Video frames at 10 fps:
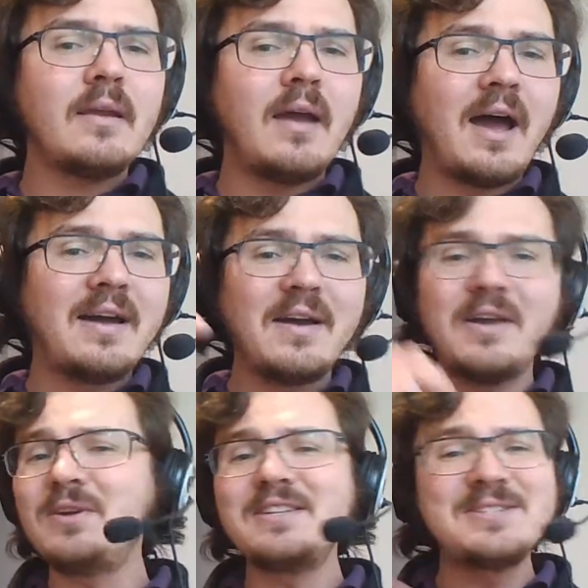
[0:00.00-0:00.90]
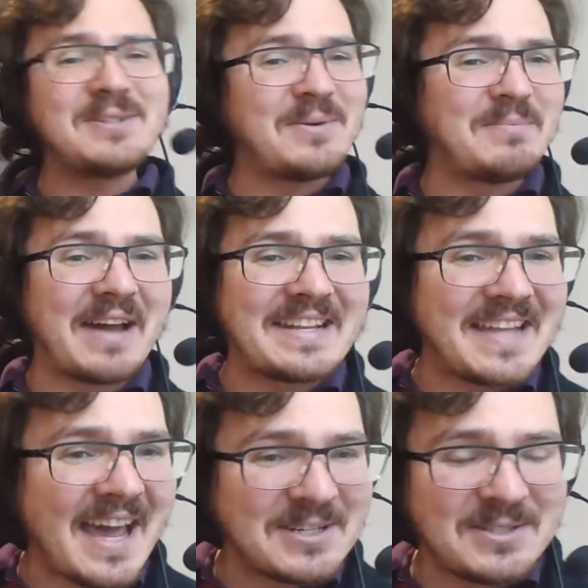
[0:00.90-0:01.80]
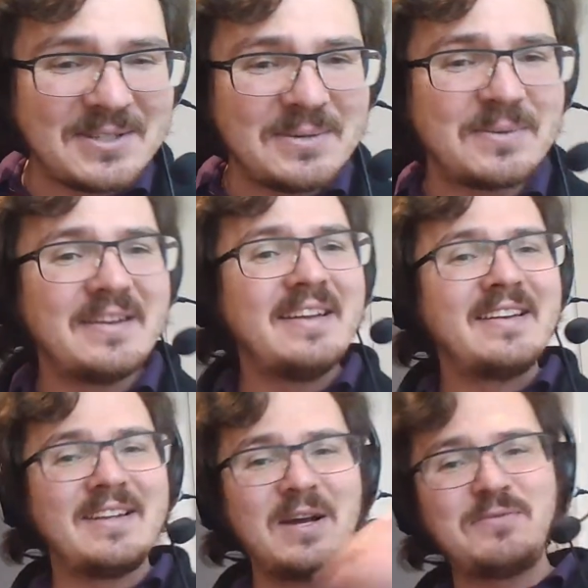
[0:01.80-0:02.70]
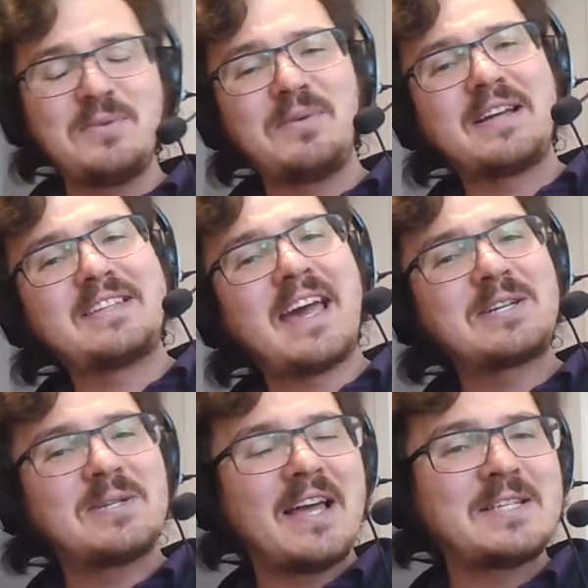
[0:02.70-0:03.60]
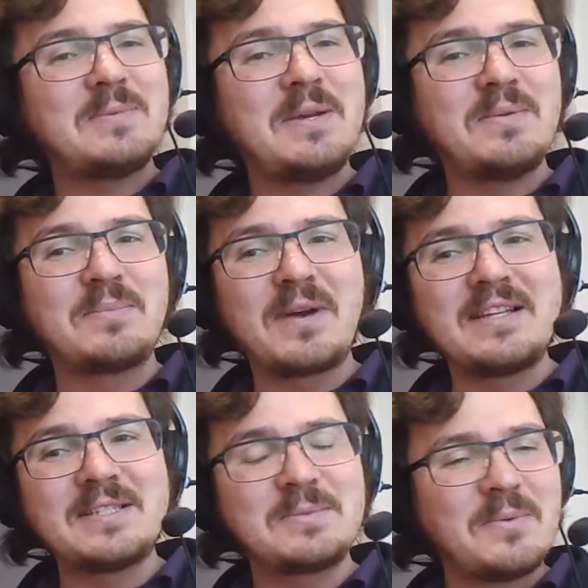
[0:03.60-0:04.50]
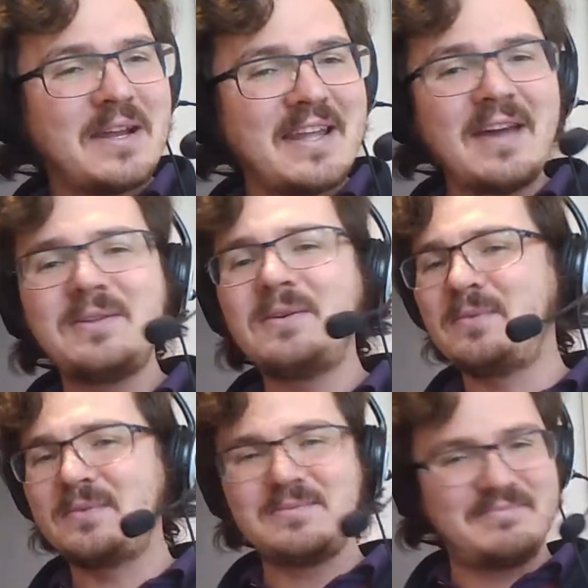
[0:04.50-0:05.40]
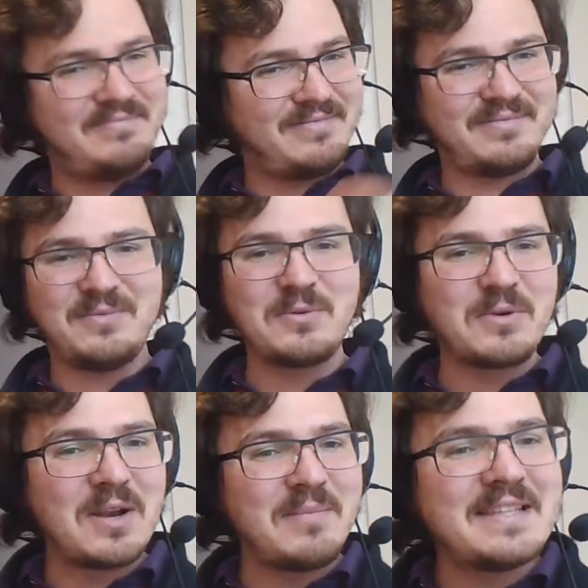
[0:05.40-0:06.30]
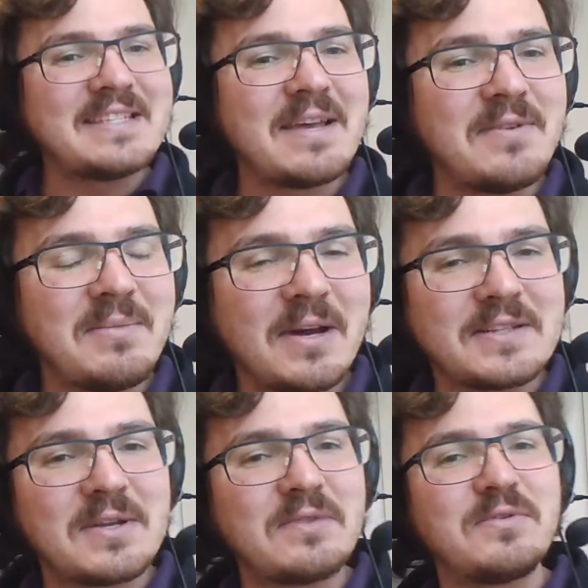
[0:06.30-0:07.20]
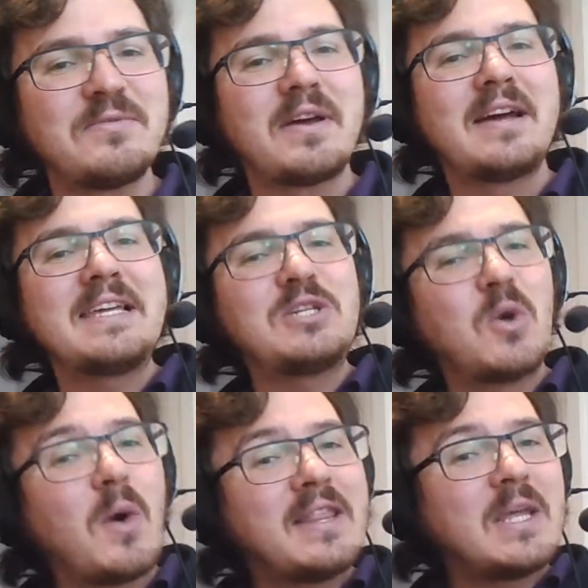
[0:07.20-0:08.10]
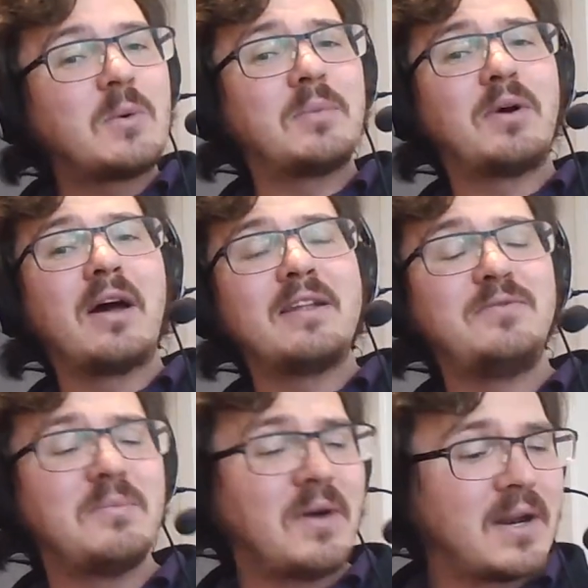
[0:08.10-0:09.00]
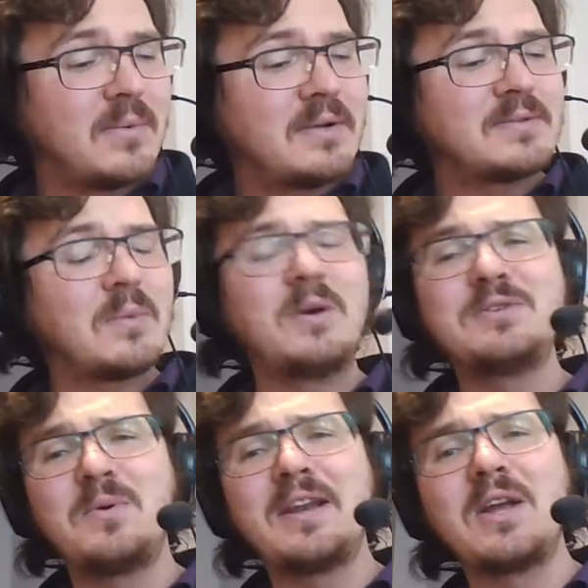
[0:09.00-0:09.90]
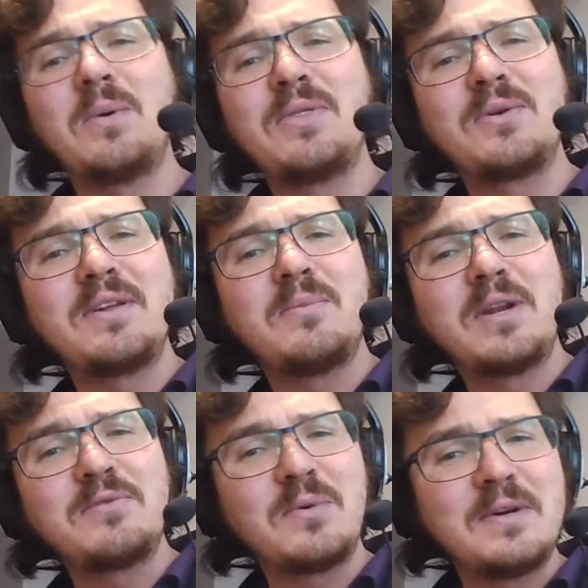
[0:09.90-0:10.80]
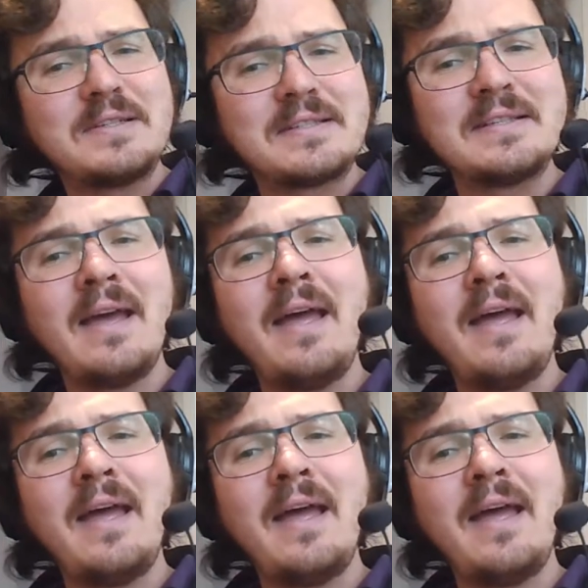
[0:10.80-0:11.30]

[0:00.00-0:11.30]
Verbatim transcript: Uh, you can just go and buy Dash too. You know, if you bought Dash last week when the prices were way down, you would you have already made seventy bucks off of uh, each coin that you would have bought if you bought it when it was at one twenty or one thirty, whatever it was.